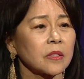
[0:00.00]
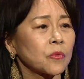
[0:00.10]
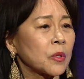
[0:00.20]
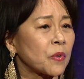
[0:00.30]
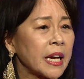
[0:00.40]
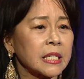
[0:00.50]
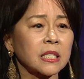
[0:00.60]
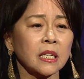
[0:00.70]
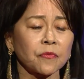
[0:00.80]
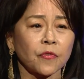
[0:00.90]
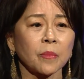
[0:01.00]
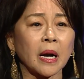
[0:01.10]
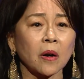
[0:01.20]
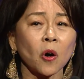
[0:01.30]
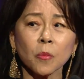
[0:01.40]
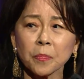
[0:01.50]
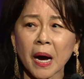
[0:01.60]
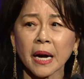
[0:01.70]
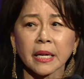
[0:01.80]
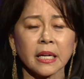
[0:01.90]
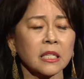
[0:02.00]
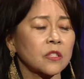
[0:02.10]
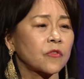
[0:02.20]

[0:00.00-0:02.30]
We raised it from our own pockets,